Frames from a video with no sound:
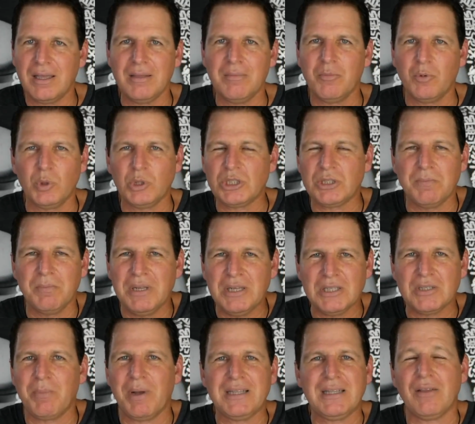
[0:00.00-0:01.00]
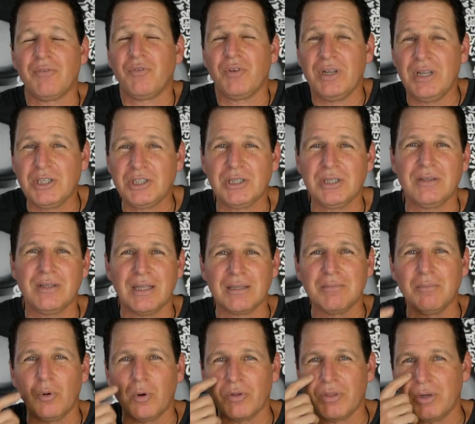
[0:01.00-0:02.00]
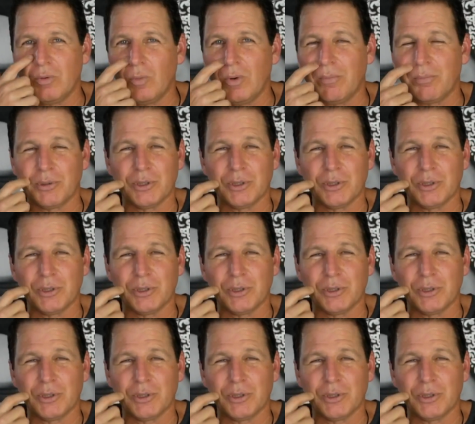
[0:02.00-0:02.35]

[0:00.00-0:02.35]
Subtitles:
which means by definition that more than one